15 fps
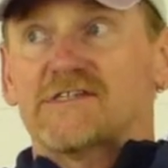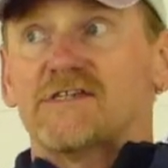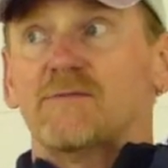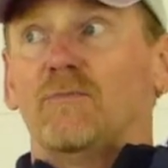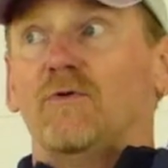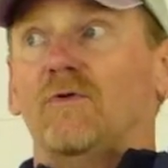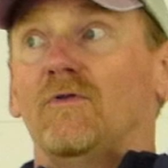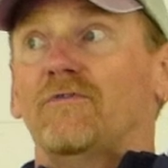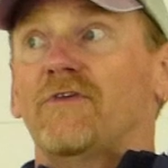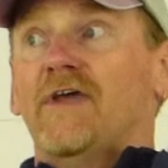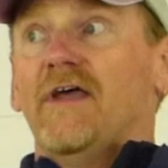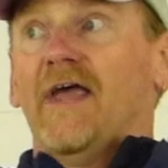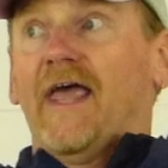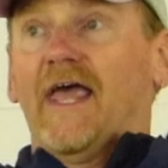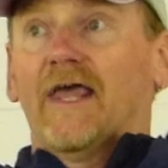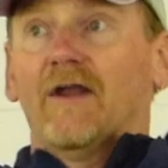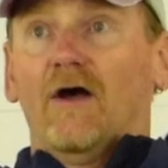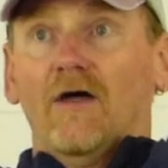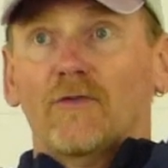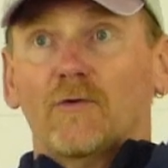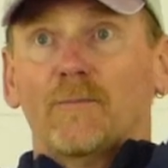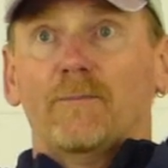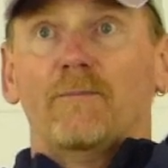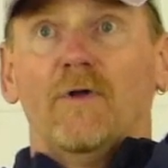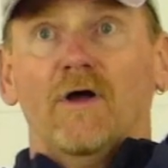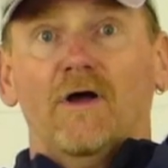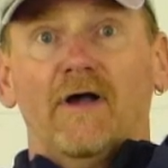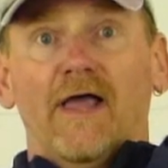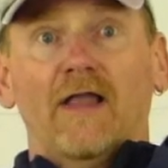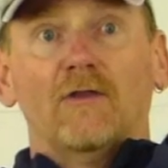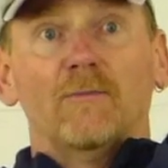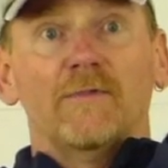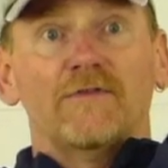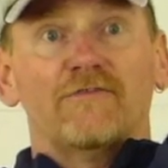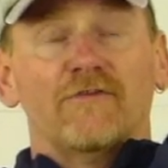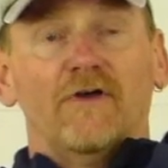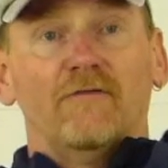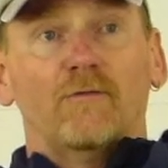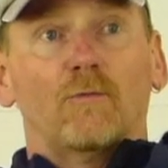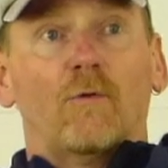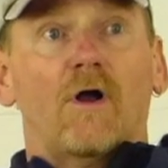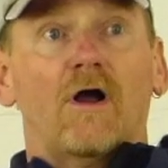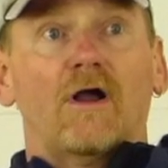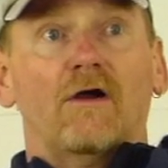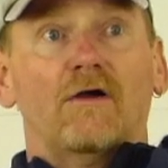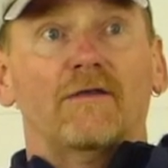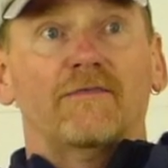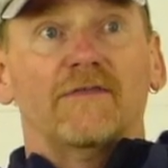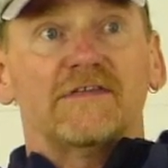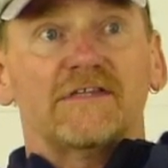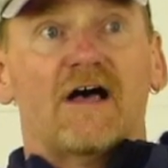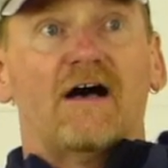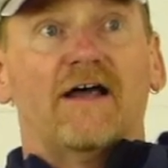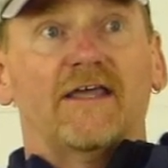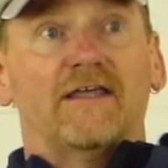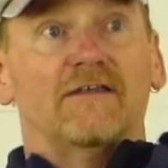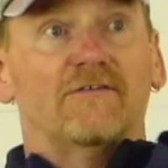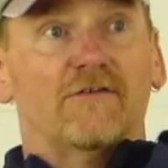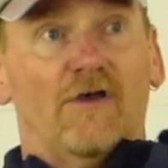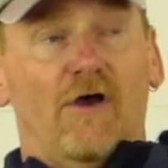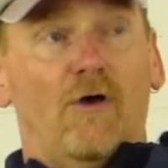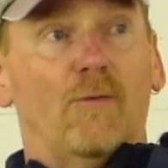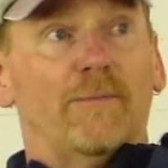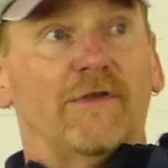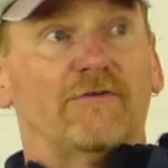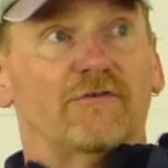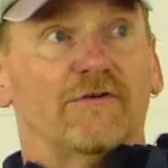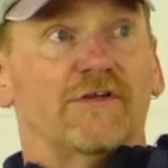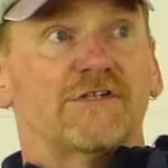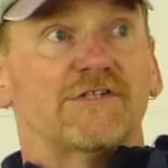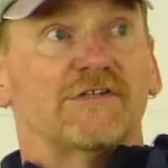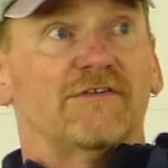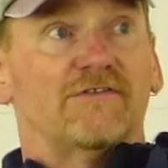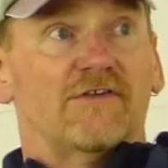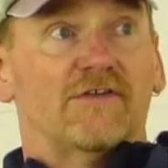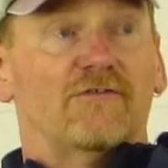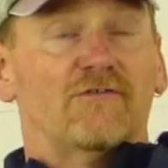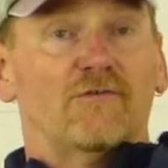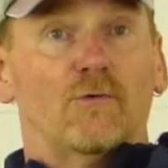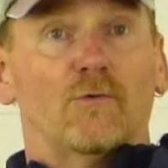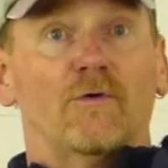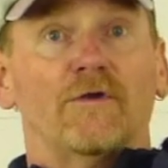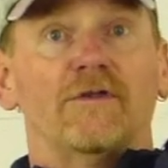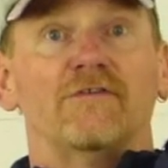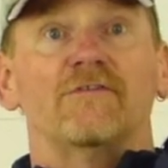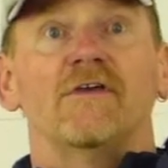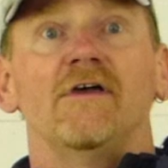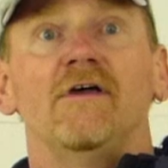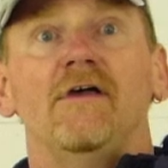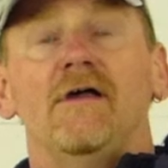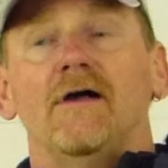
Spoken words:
symbols, and other elements of the rock art that tie into Hopi traditions and stories.